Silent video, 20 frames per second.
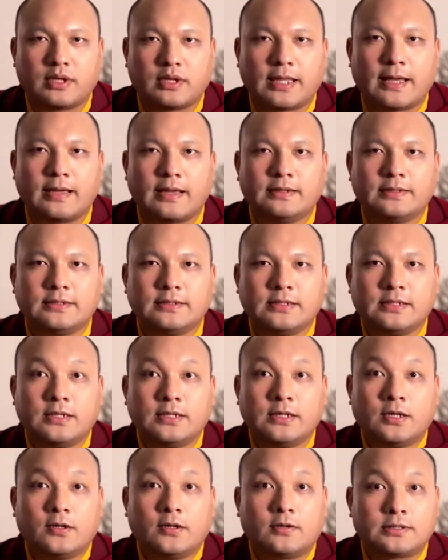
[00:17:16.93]
to see the
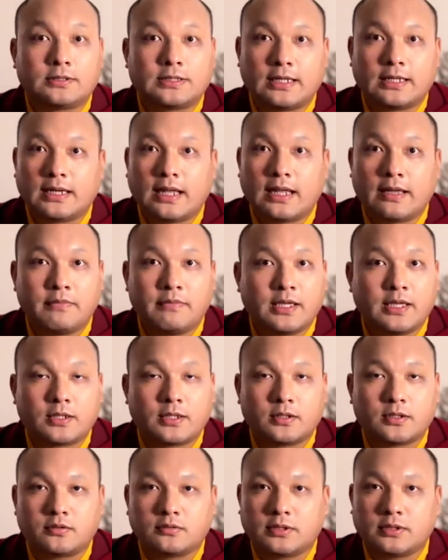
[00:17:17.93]
Jetsuns. His daughter
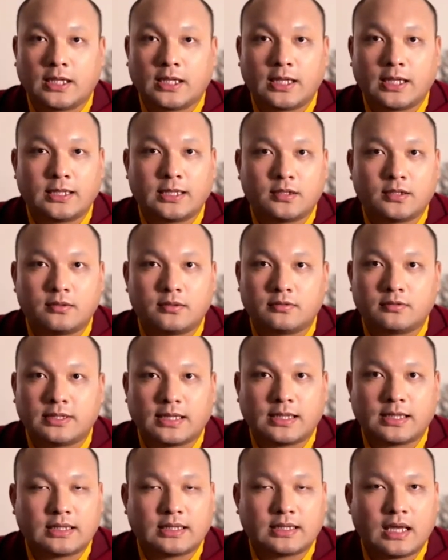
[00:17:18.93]
has spent time with
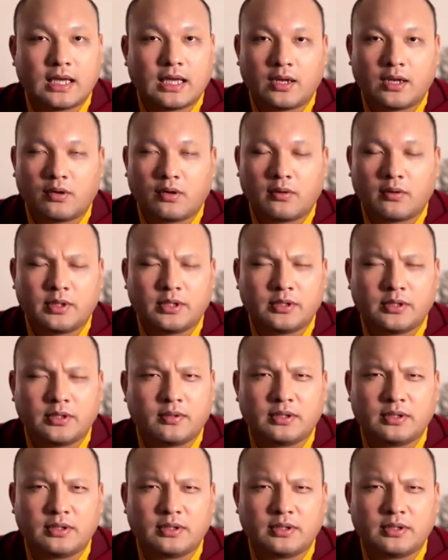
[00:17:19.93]
Milarepa meditating.